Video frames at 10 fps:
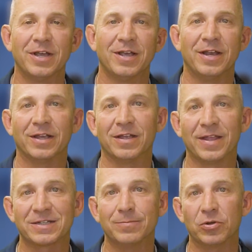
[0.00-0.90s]
And again,
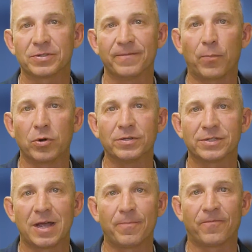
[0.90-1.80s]
that's the most important
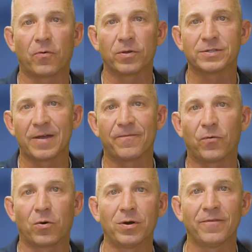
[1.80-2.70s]
step. Step
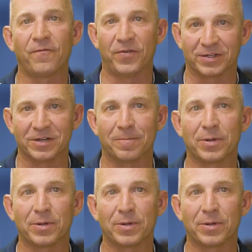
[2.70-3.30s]
4, fix up.